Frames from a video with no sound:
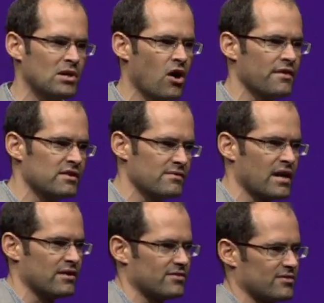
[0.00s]
beyond the
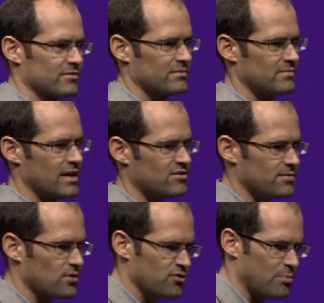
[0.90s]
device. That's
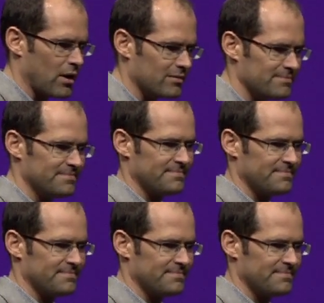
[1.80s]
the first part.